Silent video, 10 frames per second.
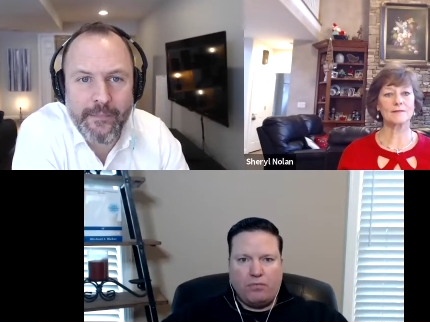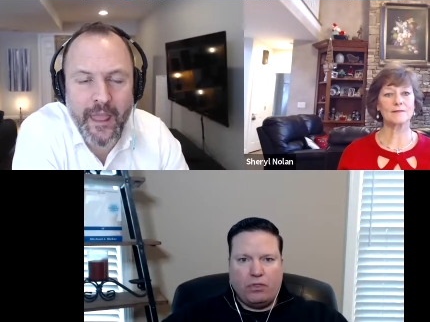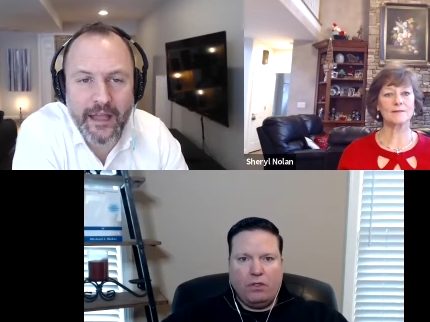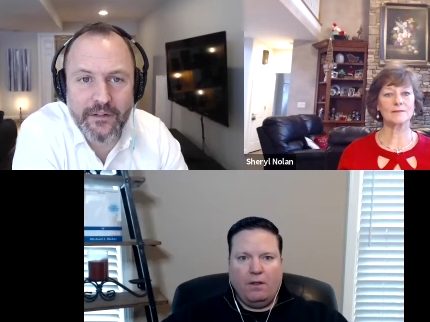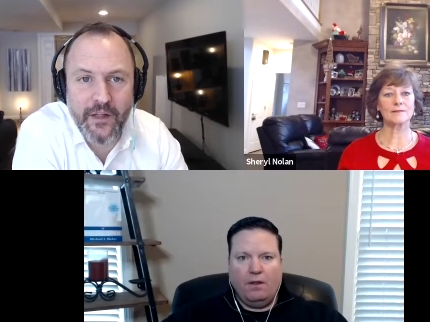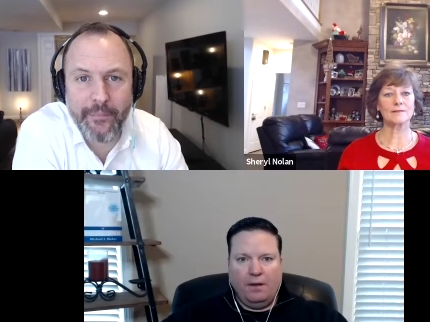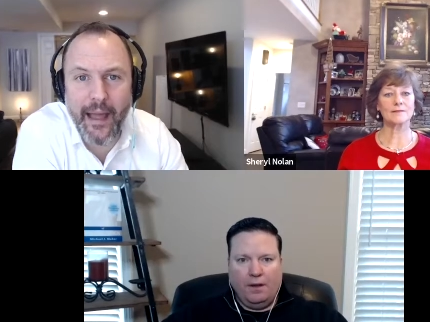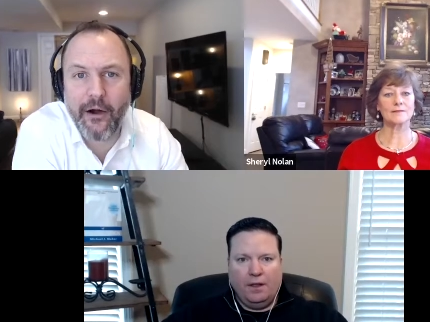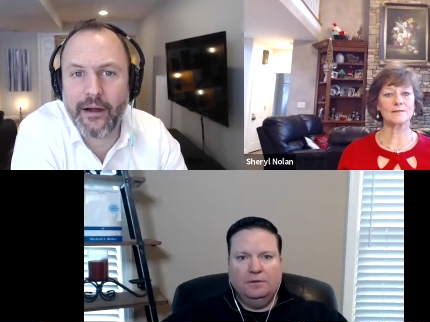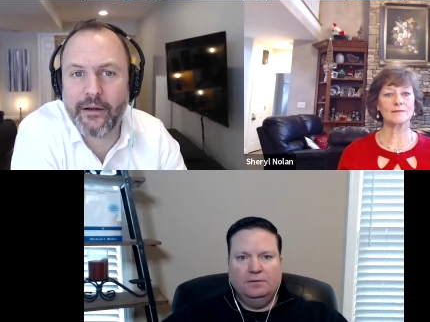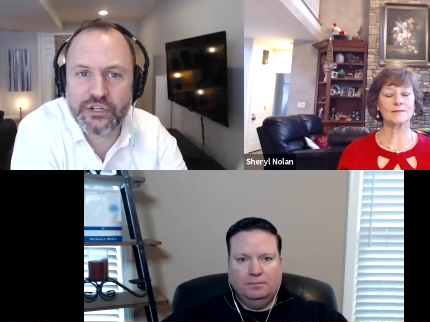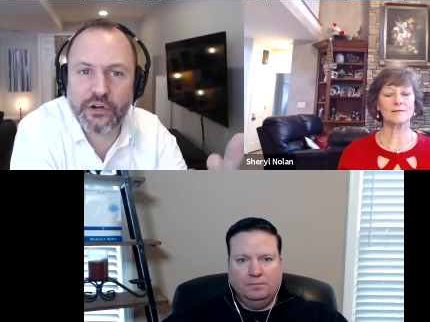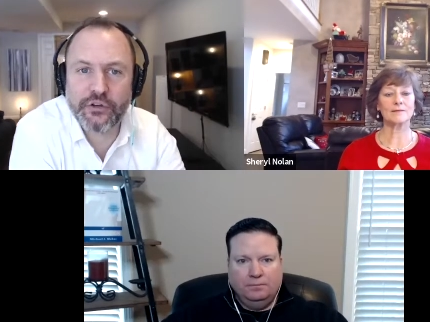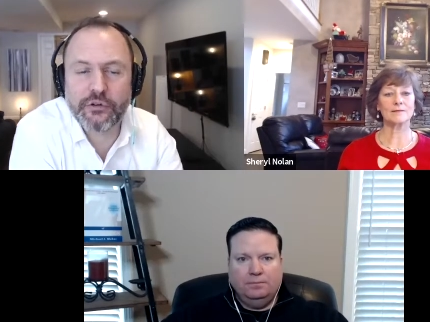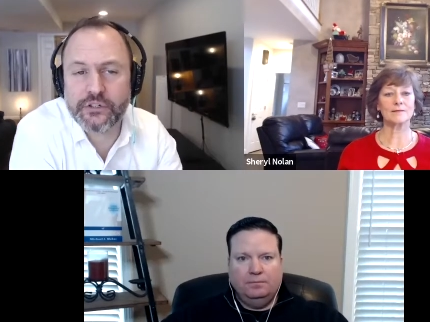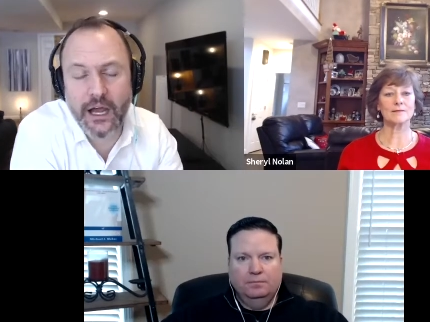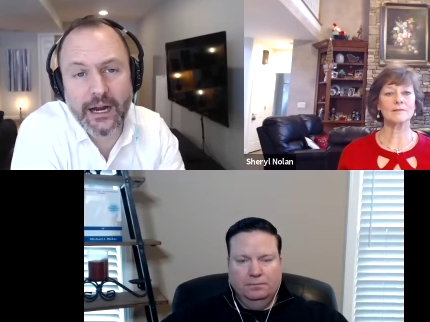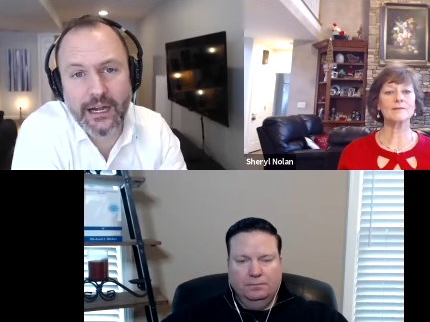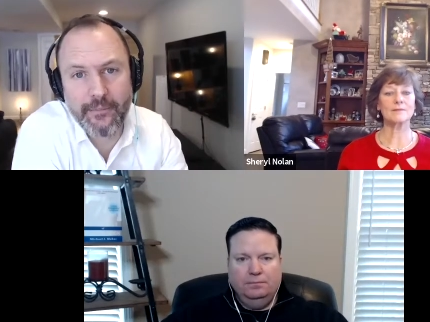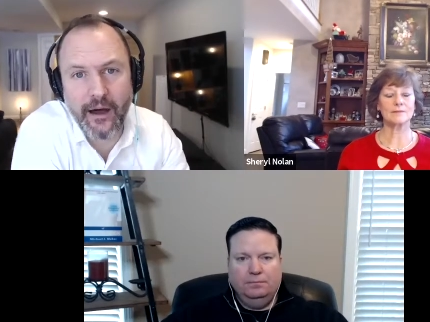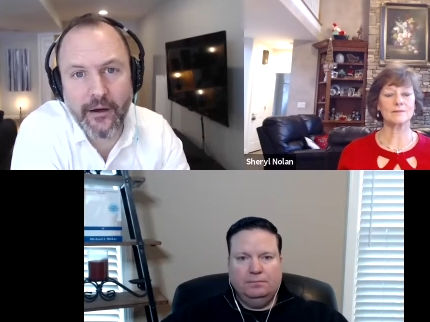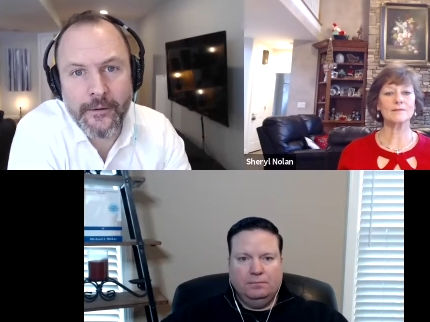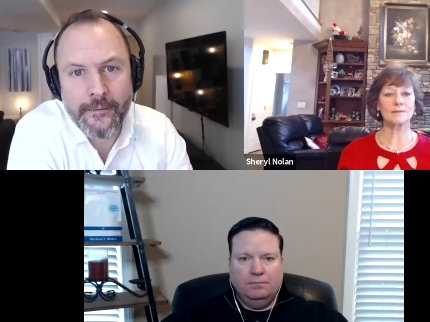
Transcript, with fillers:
Speaker 1: has a lot of power I, sheryl you were talking about